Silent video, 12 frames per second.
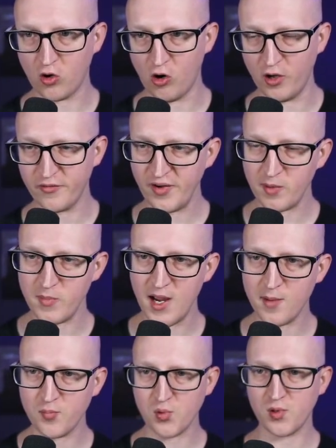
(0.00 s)
config
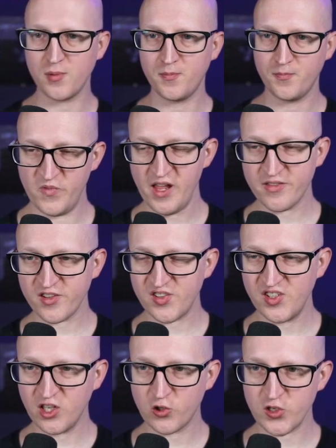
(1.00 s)
map, then the
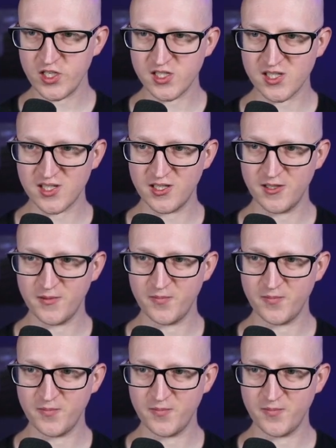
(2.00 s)
secret,